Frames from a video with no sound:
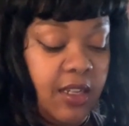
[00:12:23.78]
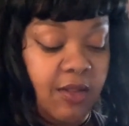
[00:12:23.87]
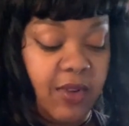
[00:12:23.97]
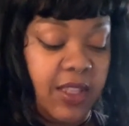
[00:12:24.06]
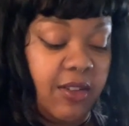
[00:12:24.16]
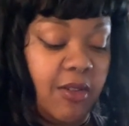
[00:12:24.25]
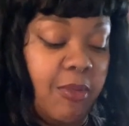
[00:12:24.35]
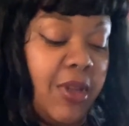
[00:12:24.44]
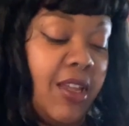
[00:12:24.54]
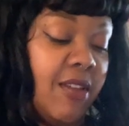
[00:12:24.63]
Whether it
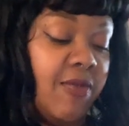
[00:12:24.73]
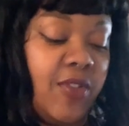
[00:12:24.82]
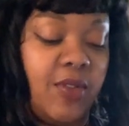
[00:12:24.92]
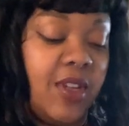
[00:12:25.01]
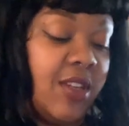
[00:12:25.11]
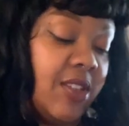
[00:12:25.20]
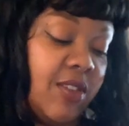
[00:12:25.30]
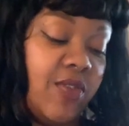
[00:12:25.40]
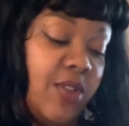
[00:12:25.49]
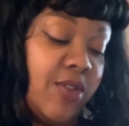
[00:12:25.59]
be a few years in
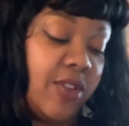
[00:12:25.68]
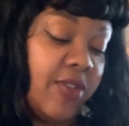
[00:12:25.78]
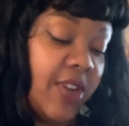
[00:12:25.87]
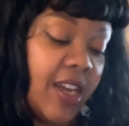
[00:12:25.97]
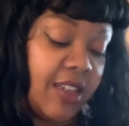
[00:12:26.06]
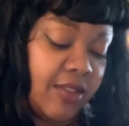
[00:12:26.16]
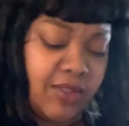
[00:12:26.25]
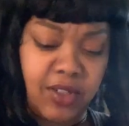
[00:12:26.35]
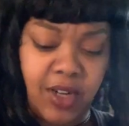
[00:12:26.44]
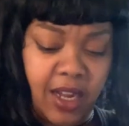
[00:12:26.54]
the future if you're
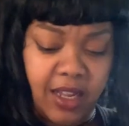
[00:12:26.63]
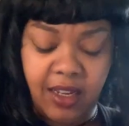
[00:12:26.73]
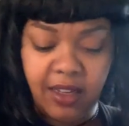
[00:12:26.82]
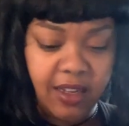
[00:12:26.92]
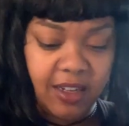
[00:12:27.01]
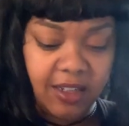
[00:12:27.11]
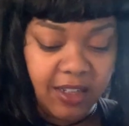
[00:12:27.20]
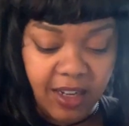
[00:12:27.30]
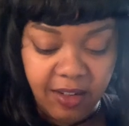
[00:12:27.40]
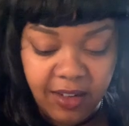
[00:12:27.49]
actively trying. I don't
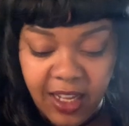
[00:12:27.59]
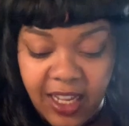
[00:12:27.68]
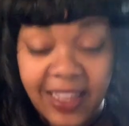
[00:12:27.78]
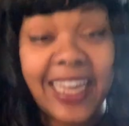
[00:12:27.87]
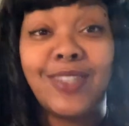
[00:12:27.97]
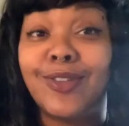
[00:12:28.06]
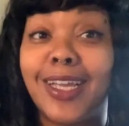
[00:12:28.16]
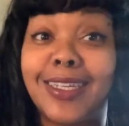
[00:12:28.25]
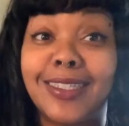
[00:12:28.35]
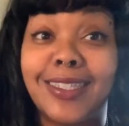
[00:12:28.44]
know. That's for
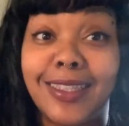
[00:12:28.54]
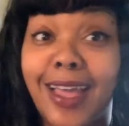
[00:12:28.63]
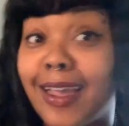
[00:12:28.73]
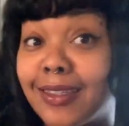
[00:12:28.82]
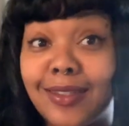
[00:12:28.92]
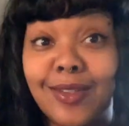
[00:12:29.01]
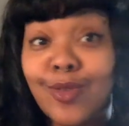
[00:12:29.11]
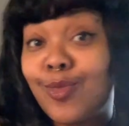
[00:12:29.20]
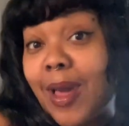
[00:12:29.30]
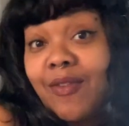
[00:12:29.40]
like a select
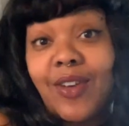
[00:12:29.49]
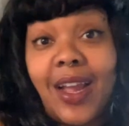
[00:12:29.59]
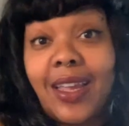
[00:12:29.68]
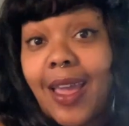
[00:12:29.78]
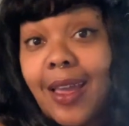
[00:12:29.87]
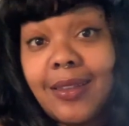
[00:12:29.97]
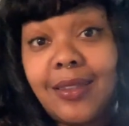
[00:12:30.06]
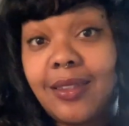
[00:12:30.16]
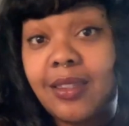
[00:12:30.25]
whomever, I guess.